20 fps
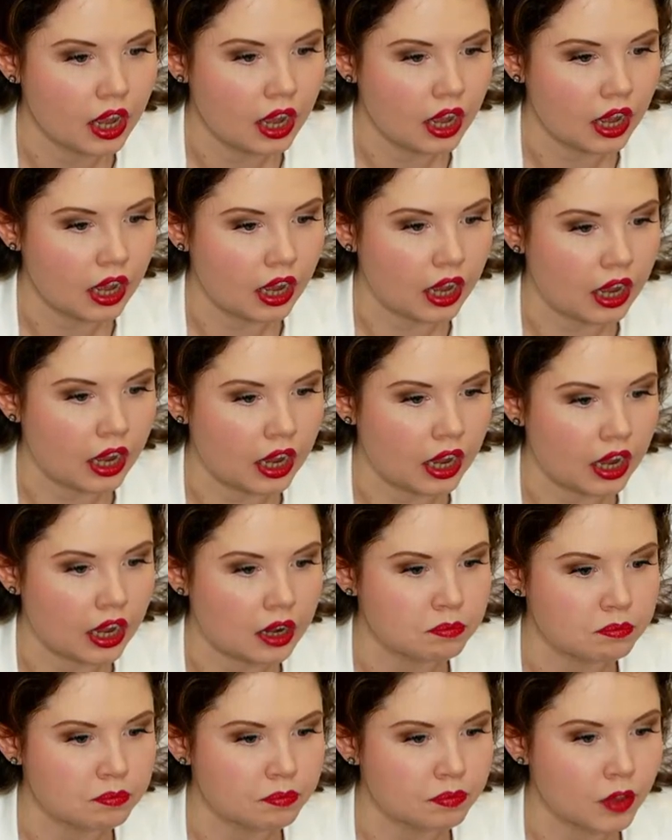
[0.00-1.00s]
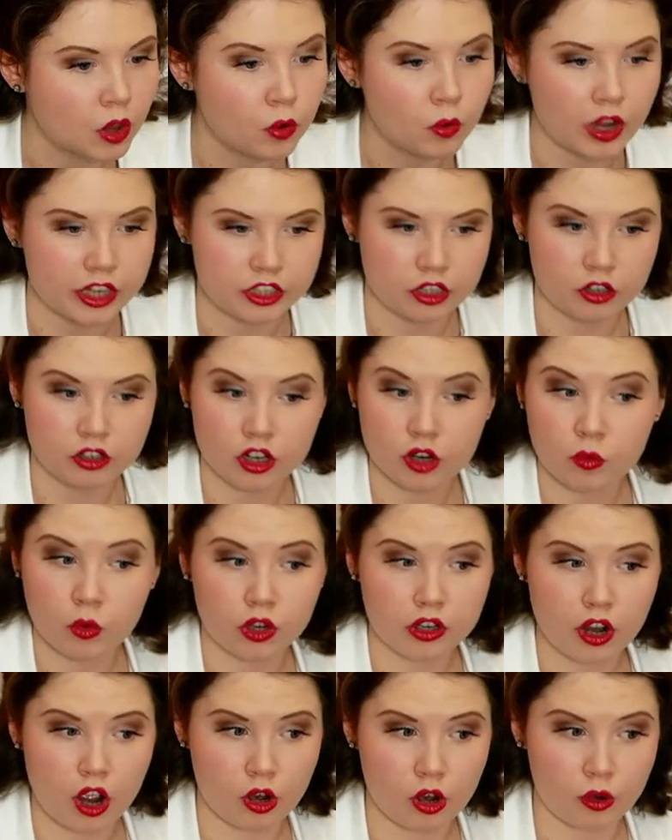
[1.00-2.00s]
I don't know
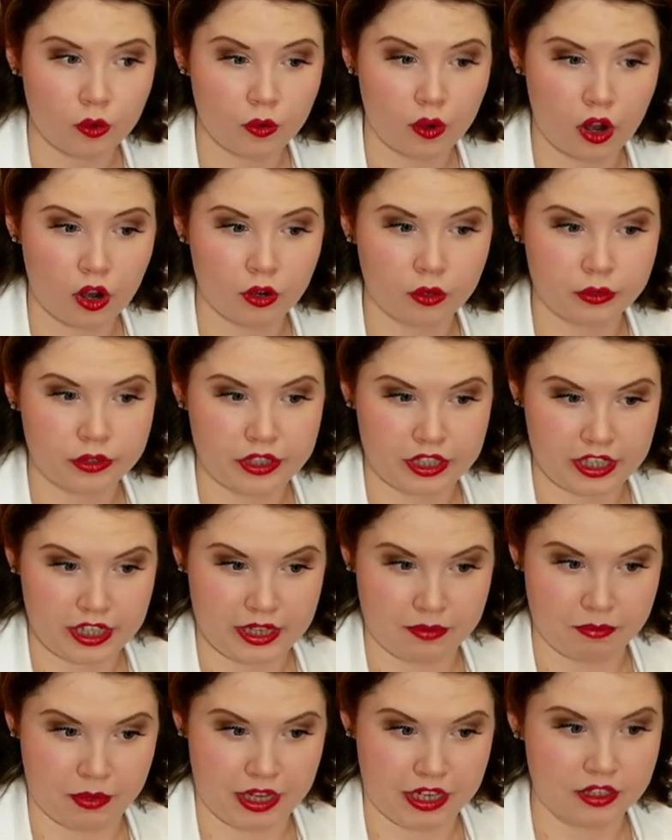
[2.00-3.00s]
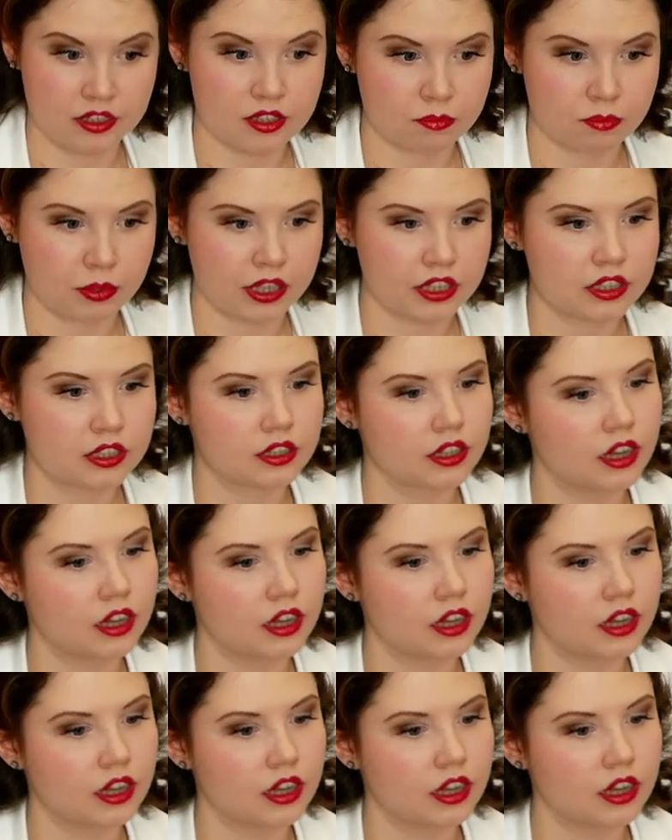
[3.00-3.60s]
what OOT means, but